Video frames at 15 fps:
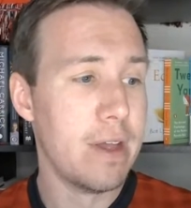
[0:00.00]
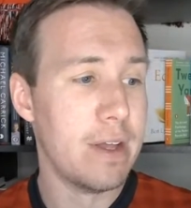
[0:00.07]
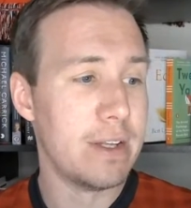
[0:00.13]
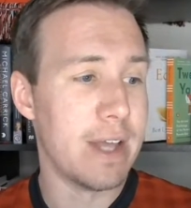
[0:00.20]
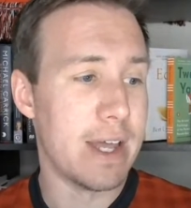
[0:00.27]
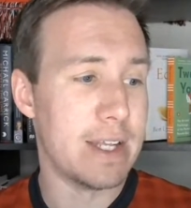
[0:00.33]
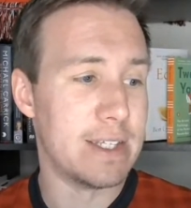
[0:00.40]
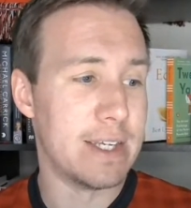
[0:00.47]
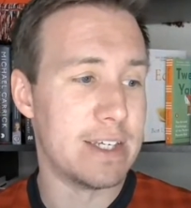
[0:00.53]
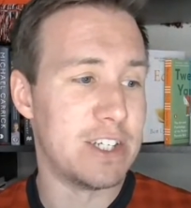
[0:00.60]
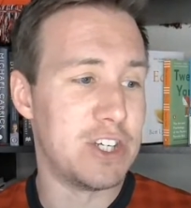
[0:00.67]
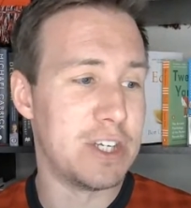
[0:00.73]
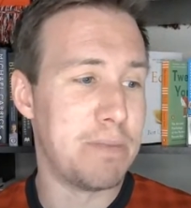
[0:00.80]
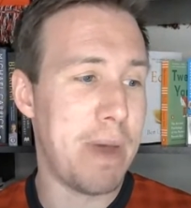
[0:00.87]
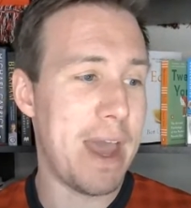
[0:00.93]
Danny says,
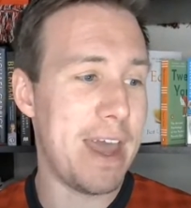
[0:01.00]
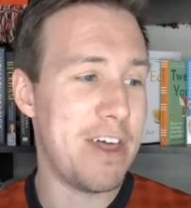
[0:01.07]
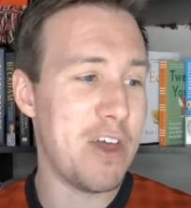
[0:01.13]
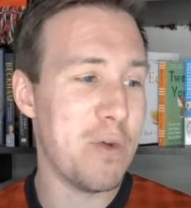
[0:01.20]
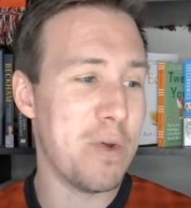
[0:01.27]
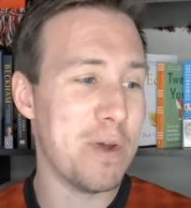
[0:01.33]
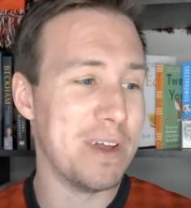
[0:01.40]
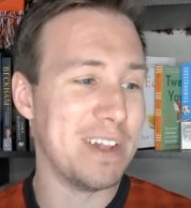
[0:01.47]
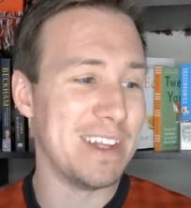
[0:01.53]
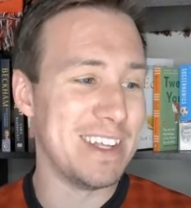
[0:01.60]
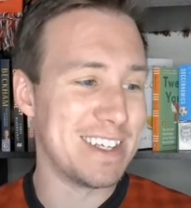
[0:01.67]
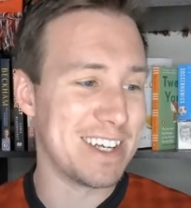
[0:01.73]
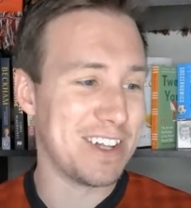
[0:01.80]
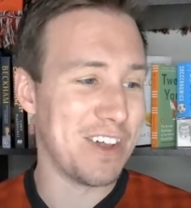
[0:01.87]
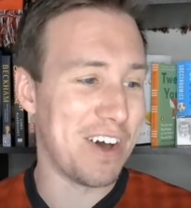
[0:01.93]
just pay the release
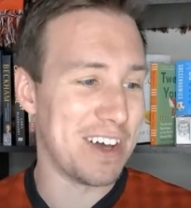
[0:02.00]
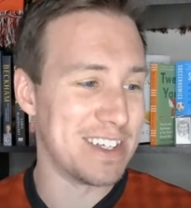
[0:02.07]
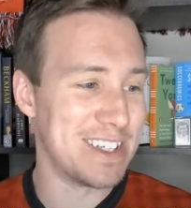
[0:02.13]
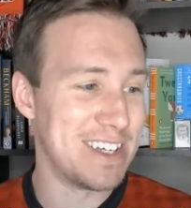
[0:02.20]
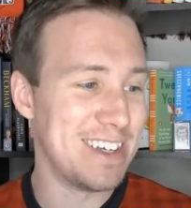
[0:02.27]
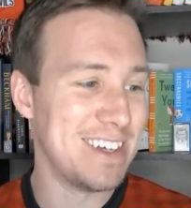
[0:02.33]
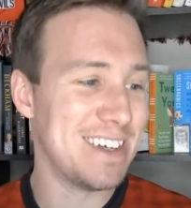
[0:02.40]
clause.